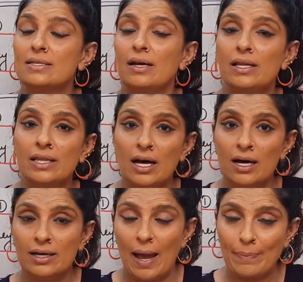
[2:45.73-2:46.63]
in
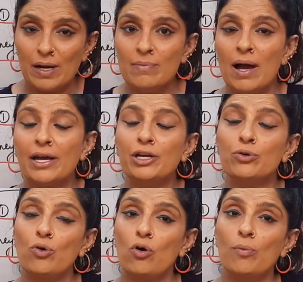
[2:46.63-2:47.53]
the capital market, you
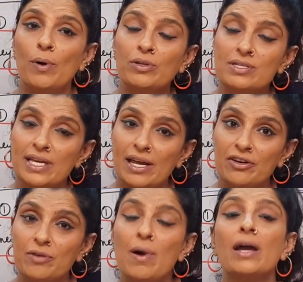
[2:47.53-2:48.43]
talk about the
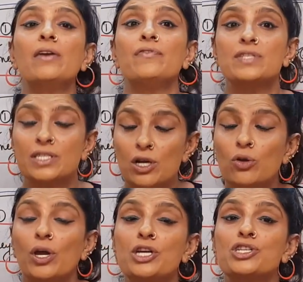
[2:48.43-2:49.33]
secondary market, physical
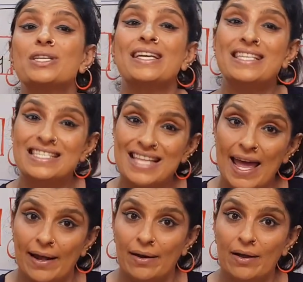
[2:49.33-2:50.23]
location is
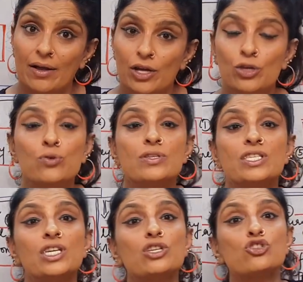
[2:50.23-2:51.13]
there. You
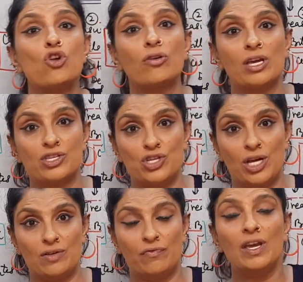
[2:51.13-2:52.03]
see a stock
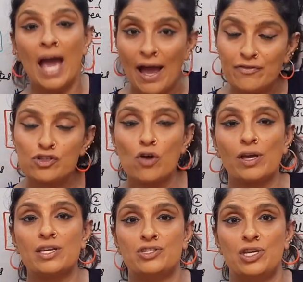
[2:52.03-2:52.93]
exchange, we have stock
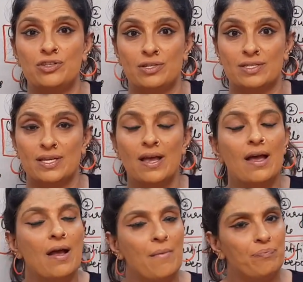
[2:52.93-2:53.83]
exchanges.
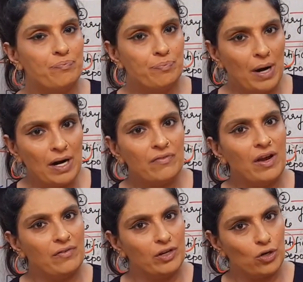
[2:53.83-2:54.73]
But
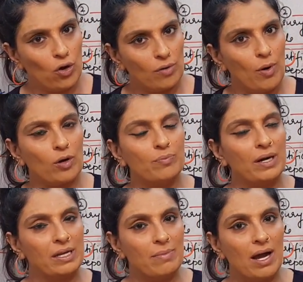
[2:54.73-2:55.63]
when we talk about
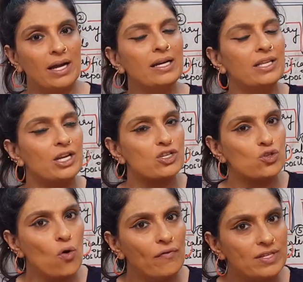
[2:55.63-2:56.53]
money market, there is
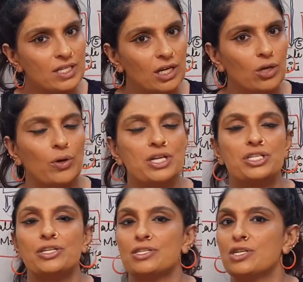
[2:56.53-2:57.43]
no physical location,
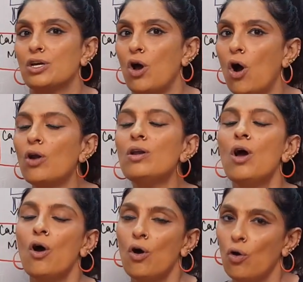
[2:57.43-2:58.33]
it is done on
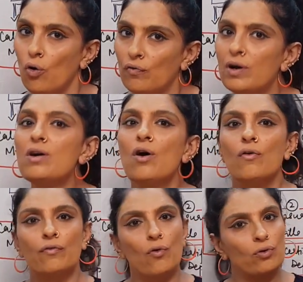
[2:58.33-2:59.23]
over
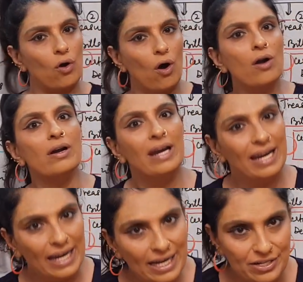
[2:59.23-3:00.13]
phone or
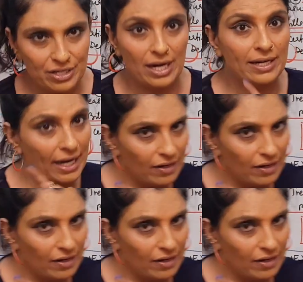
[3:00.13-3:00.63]
internet. Get